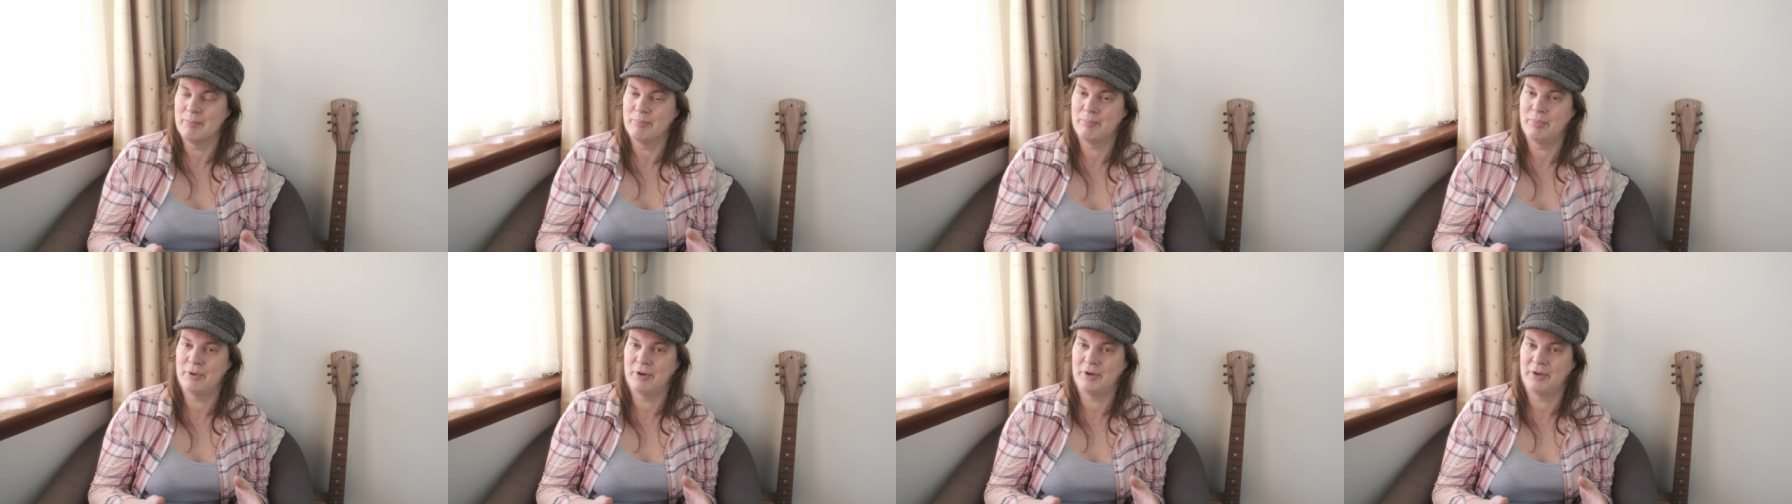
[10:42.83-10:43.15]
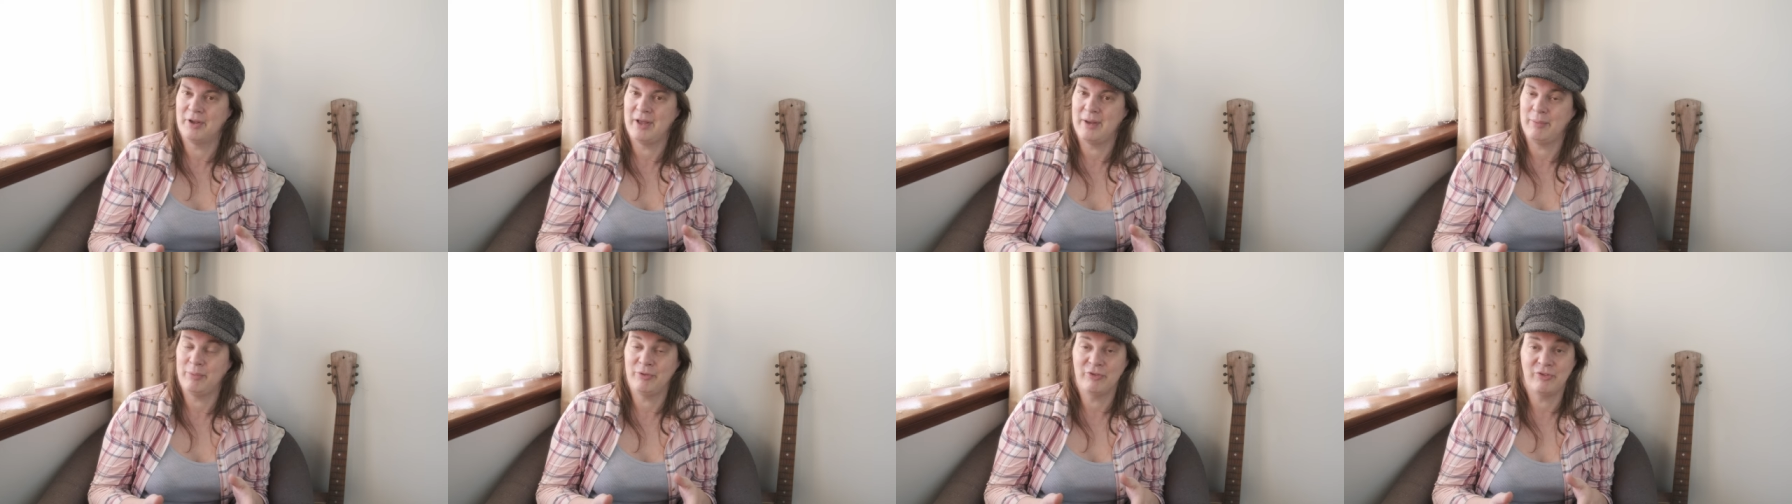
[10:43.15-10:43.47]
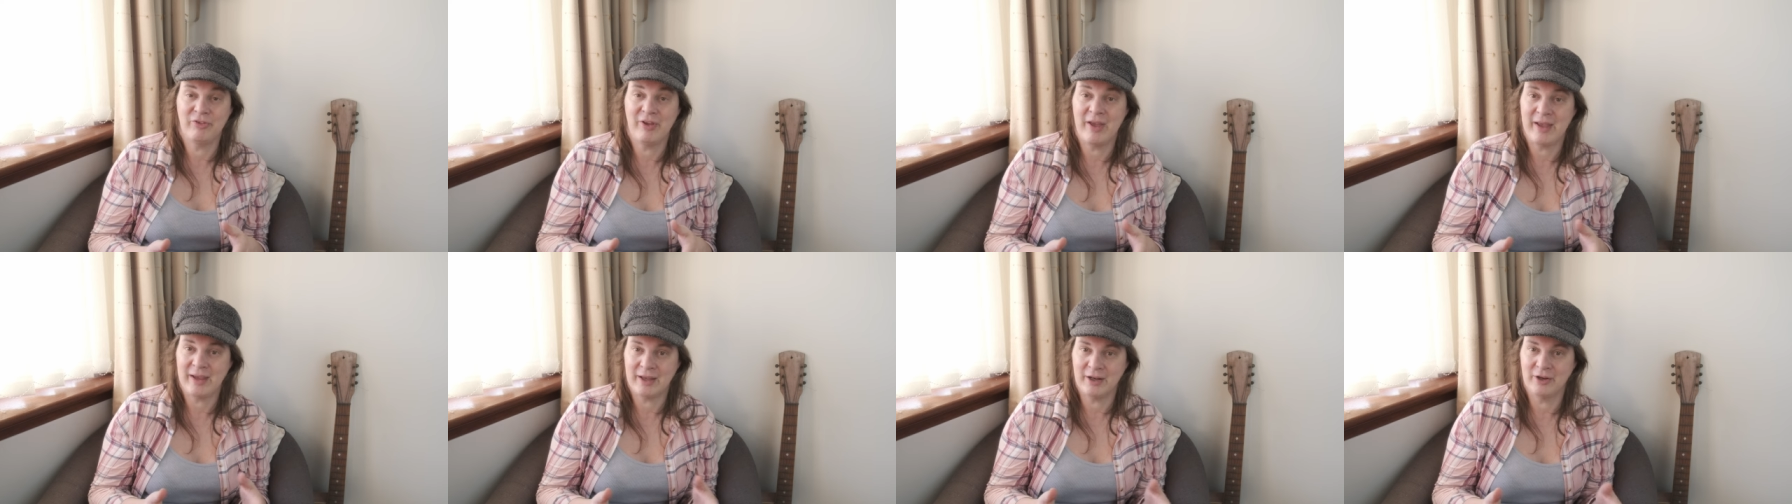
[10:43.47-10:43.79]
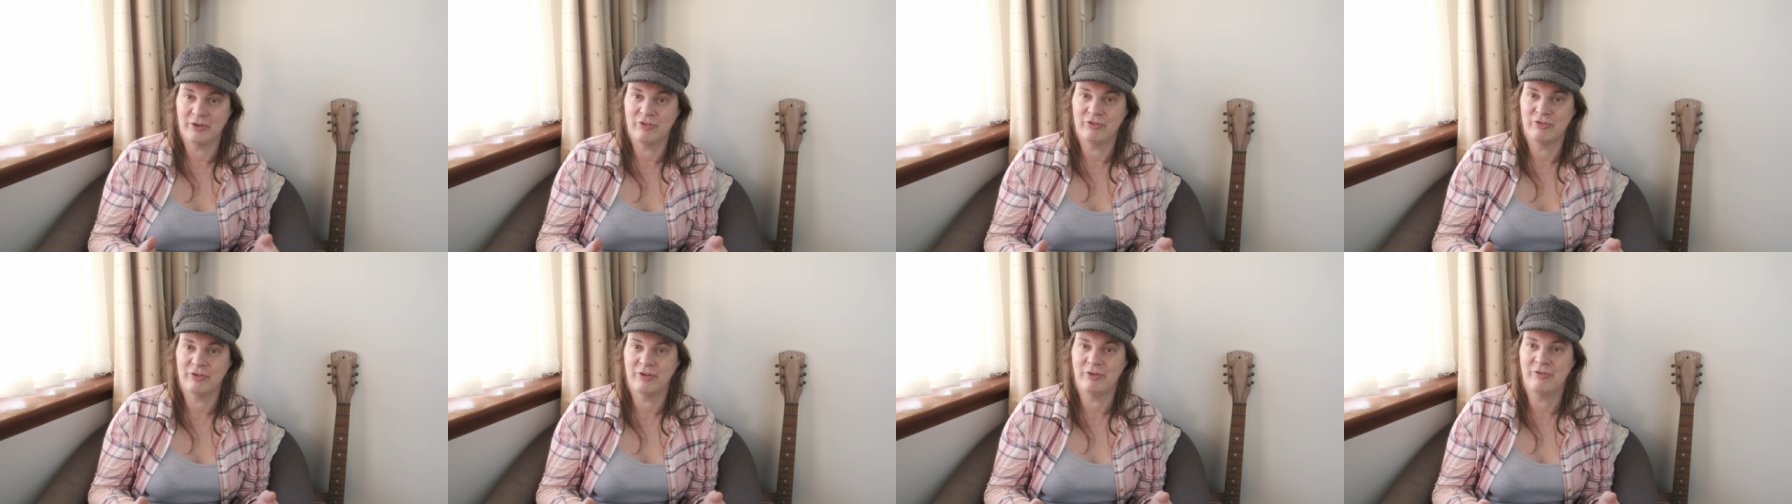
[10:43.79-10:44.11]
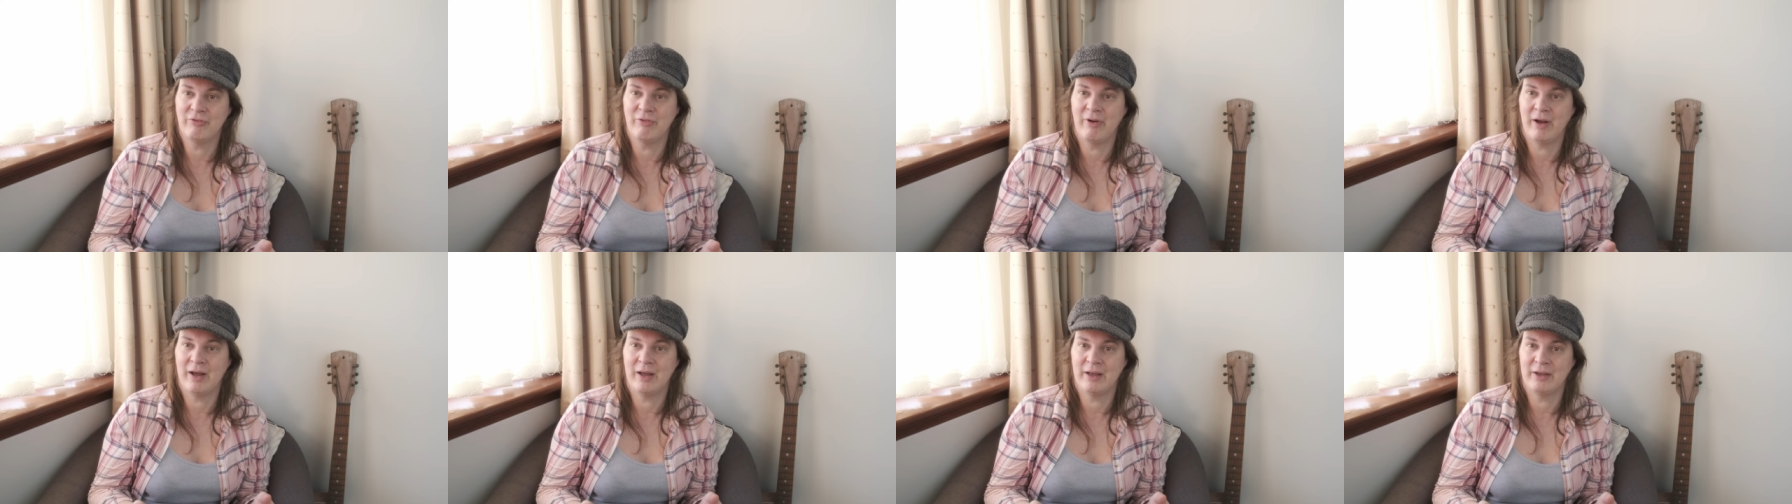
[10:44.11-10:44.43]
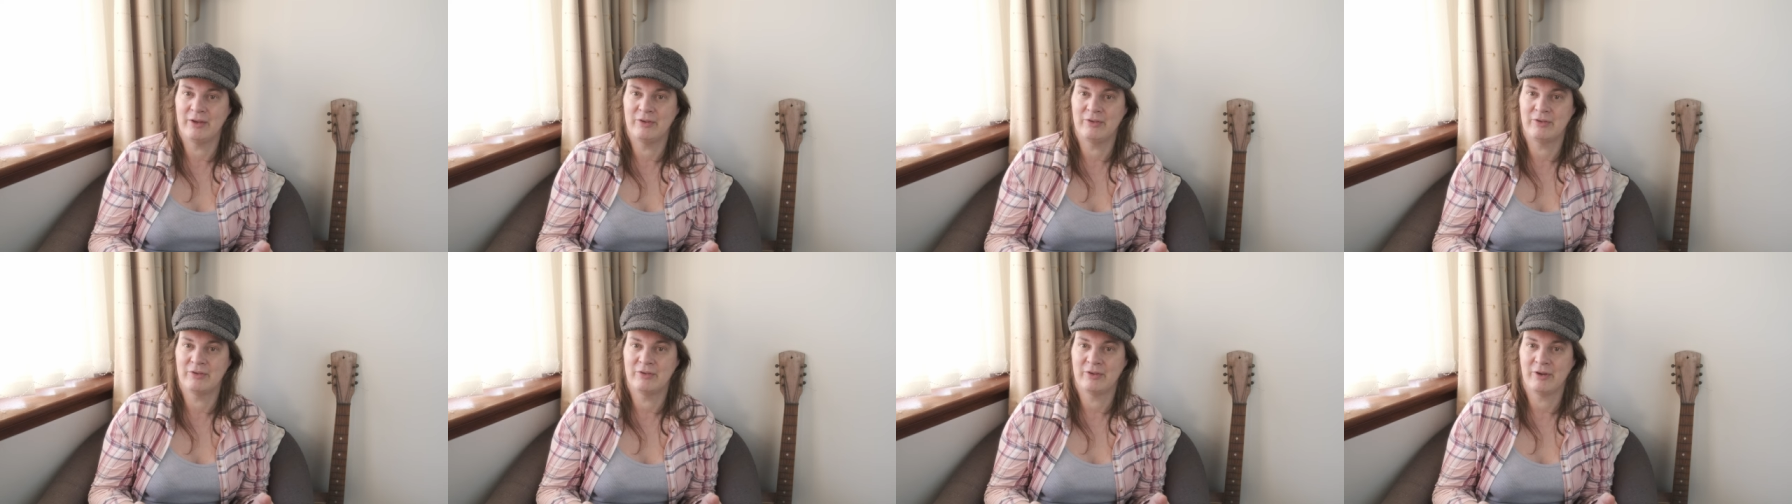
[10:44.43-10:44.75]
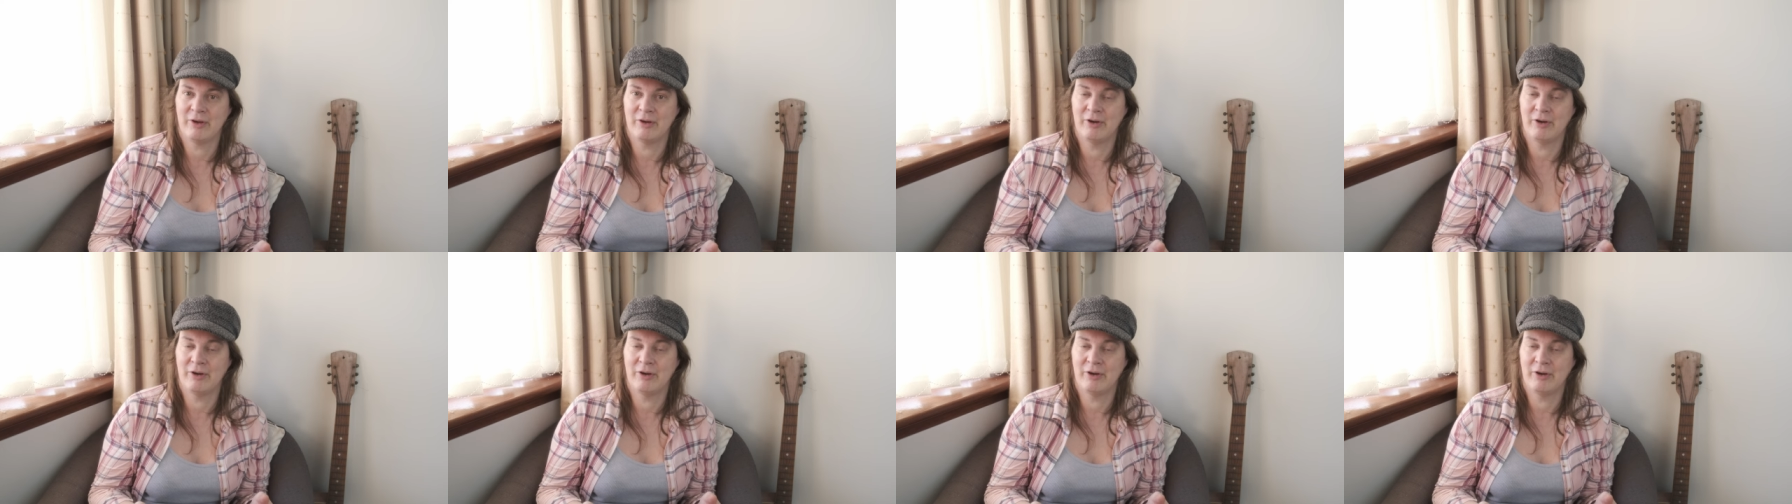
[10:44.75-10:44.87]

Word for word: but it was taken at sunrise